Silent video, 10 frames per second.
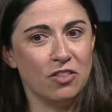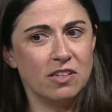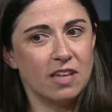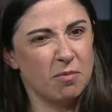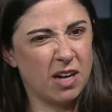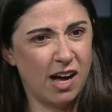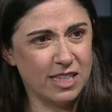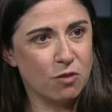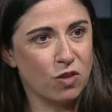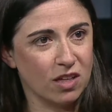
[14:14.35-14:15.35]
and the same
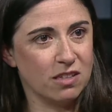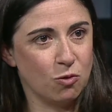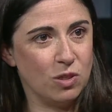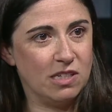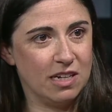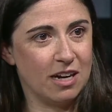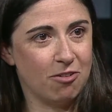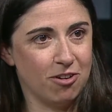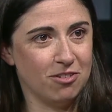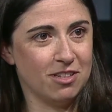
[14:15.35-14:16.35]
kinds of things that we see in our
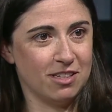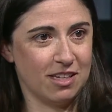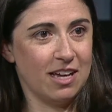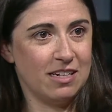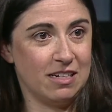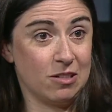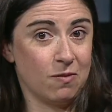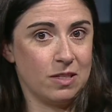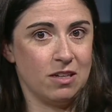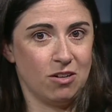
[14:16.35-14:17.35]
own societies,
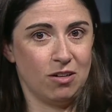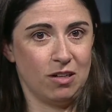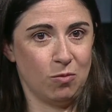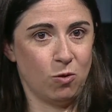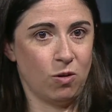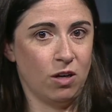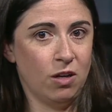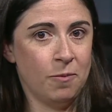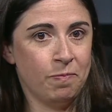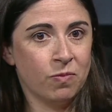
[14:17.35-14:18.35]
obviously in a more
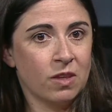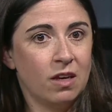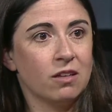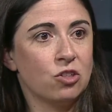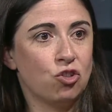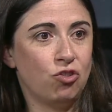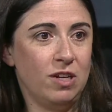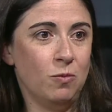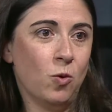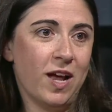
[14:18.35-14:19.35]

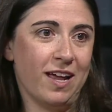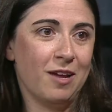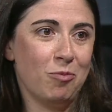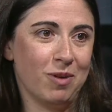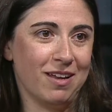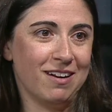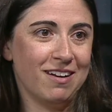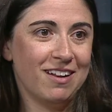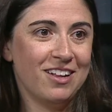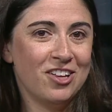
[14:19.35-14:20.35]
extreme way, but
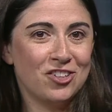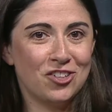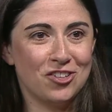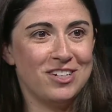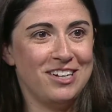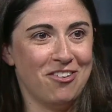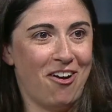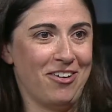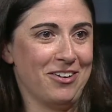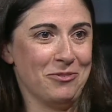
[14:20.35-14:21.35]
certainly
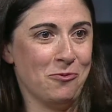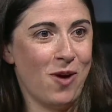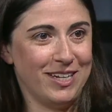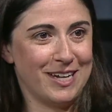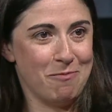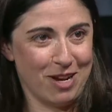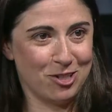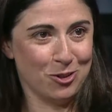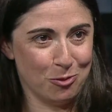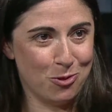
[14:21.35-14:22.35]
not a
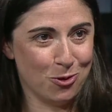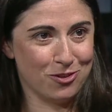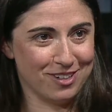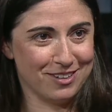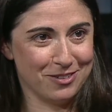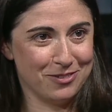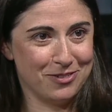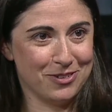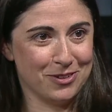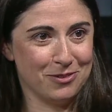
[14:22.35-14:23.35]
one-dimensional portrait
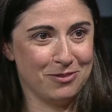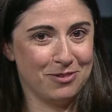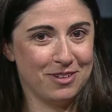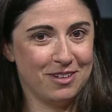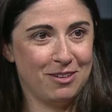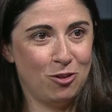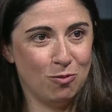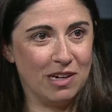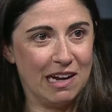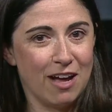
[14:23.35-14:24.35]
of
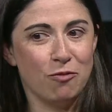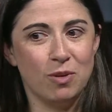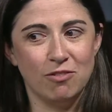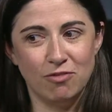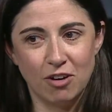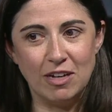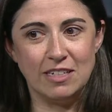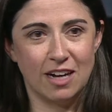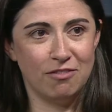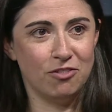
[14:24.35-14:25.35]
human life, but a very
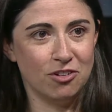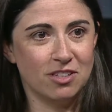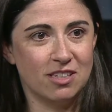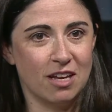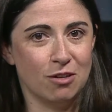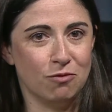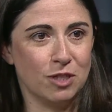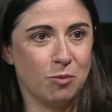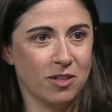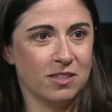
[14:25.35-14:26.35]
diverse set of
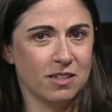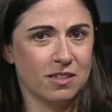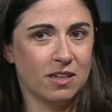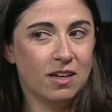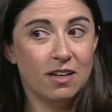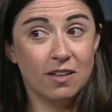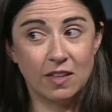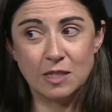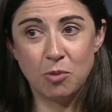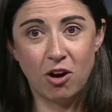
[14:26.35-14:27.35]
responses. And
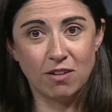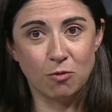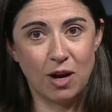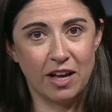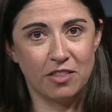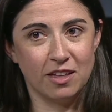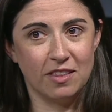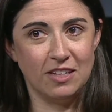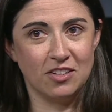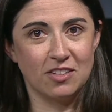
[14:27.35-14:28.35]
that's part of why I think
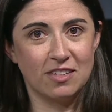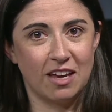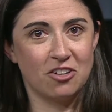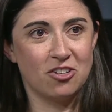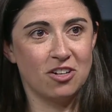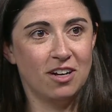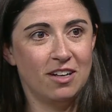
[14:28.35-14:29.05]
these are such